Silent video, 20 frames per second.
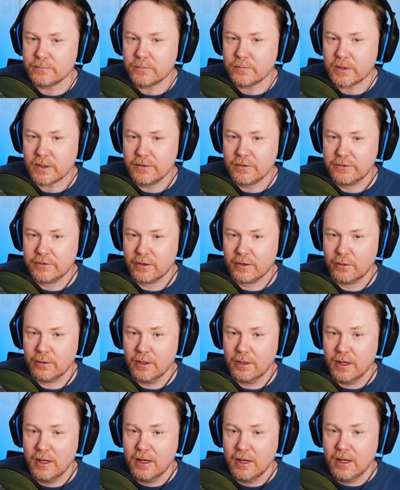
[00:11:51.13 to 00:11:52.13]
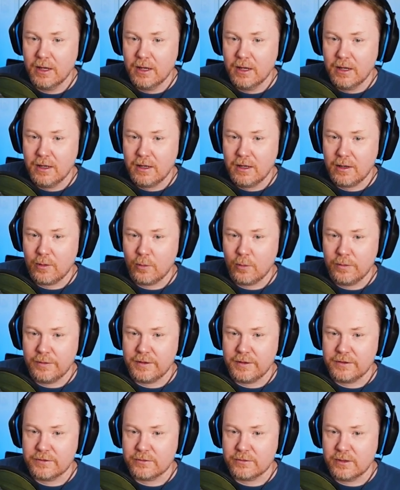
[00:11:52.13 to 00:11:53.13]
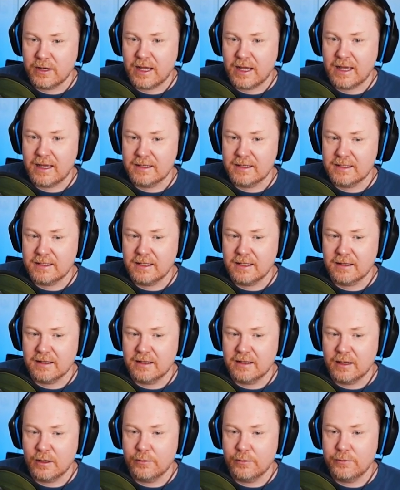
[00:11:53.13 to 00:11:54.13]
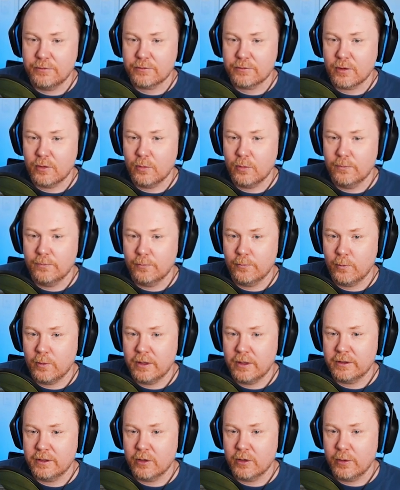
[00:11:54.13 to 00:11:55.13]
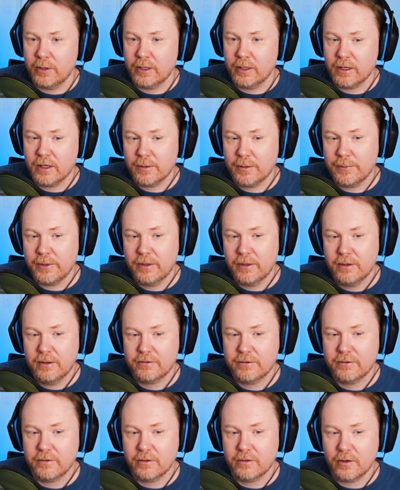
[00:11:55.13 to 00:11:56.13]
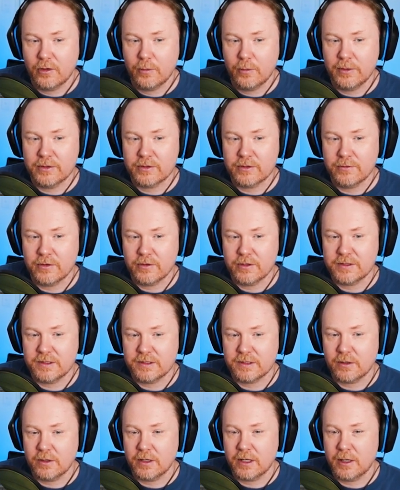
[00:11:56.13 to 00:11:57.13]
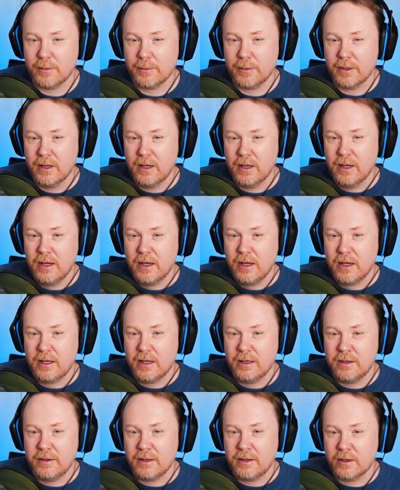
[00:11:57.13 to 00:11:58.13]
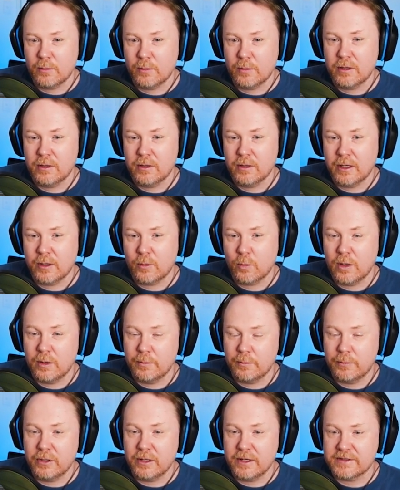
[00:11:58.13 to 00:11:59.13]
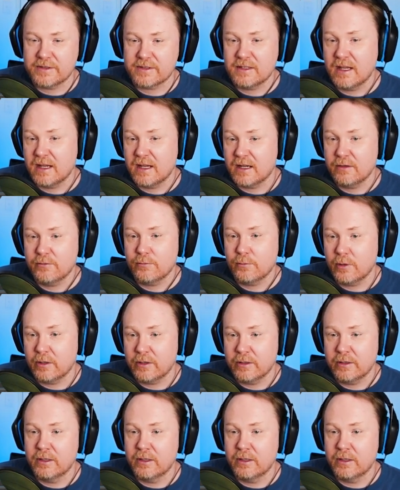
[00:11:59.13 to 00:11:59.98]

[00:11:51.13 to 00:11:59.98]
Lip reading: So all these sort of add together. Now, if you've got one going up, so you've got a whole bunch of vertices going up, and in the other one, like 1 plus -1